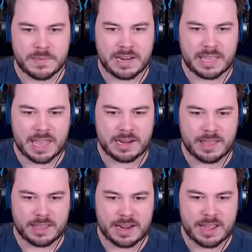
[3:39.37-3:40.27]
Any candy
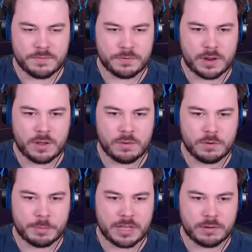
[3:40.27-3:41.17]
I can have? No?
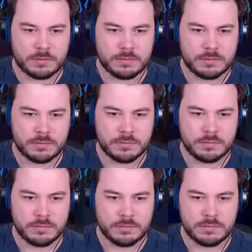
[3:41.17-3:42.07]
What about?
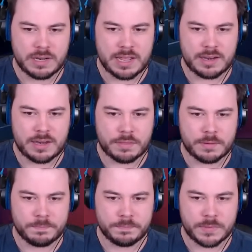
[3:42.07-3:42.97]
Nah, nothing.